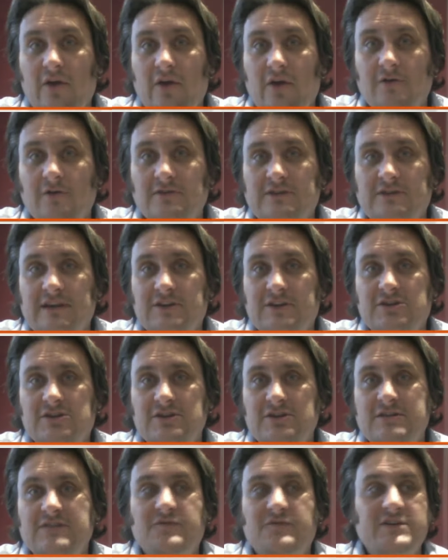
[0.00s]
sessions.
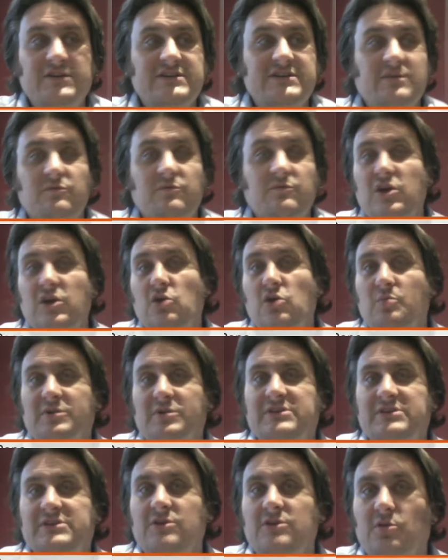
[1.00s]
If there's something
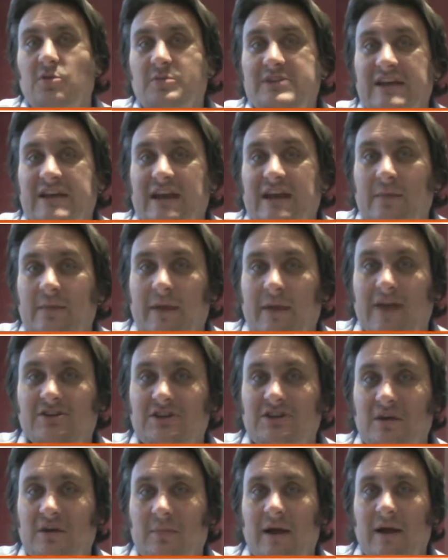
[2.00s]
you're particularly passionate
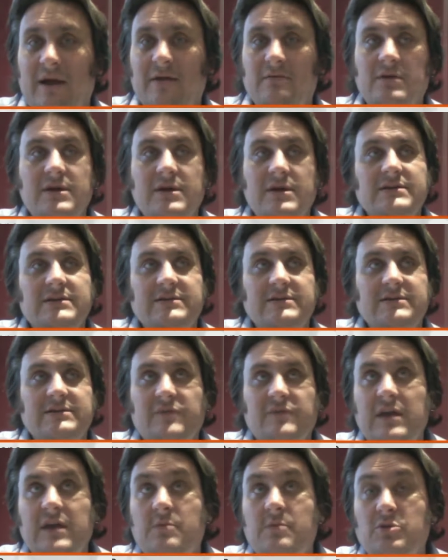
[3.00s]
about, something
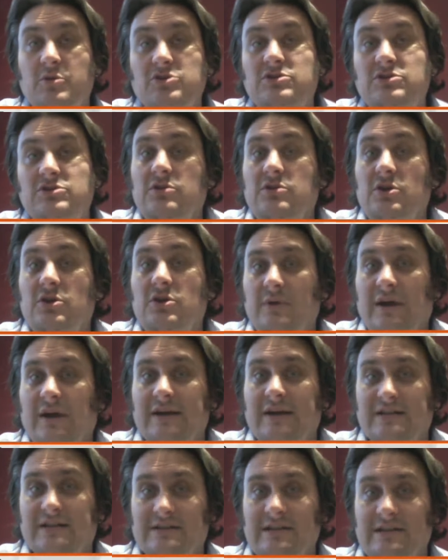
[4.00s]
in Ubuntu that you would like to
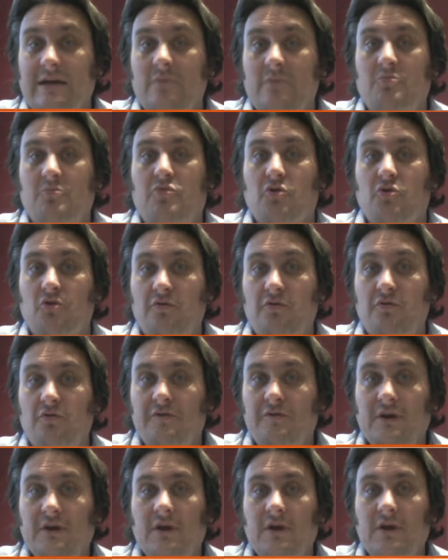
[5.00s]
see improved,
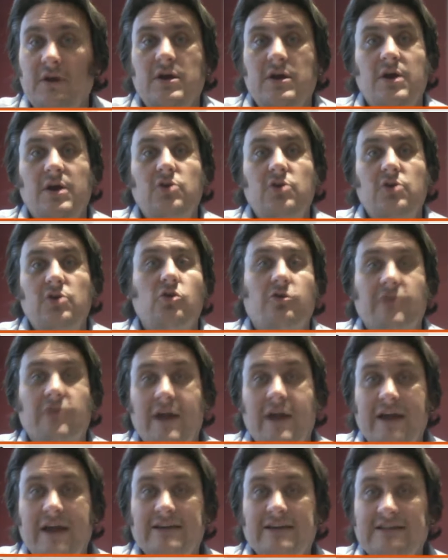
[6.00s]
you could create
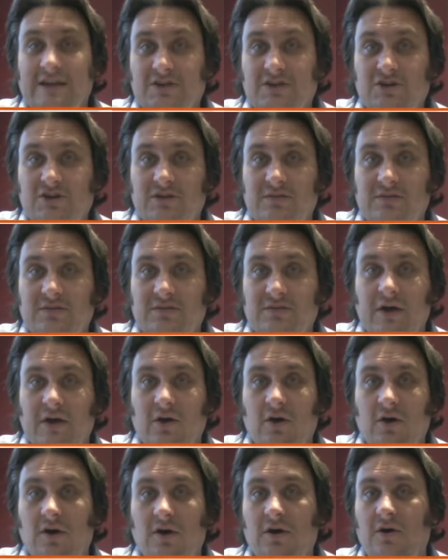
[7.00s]
a session
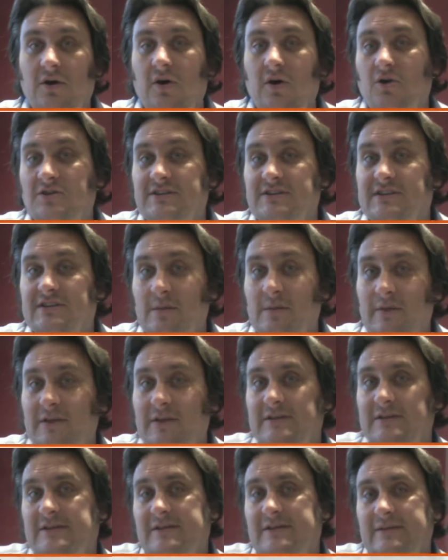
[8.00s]
on Summit
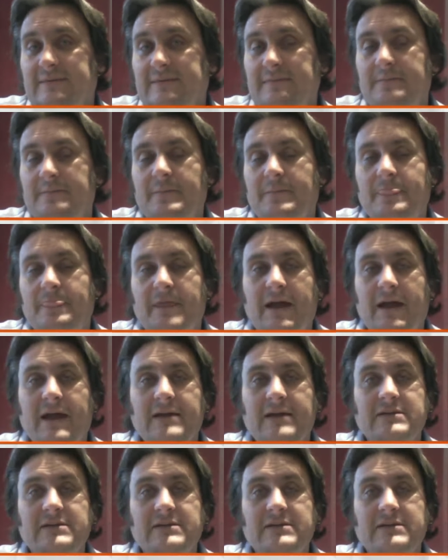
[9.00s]
and